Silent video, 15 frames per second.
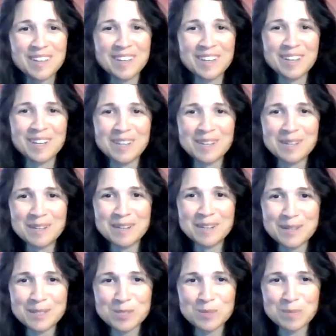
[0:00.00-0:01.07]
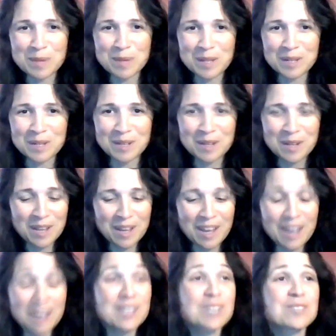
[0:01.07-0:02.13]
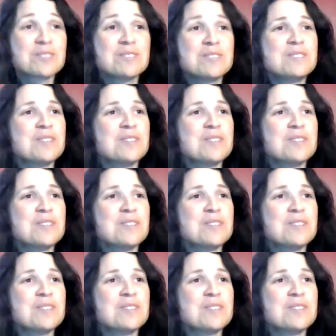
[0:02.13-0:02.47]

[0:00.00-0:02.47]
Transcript: And it's been I guess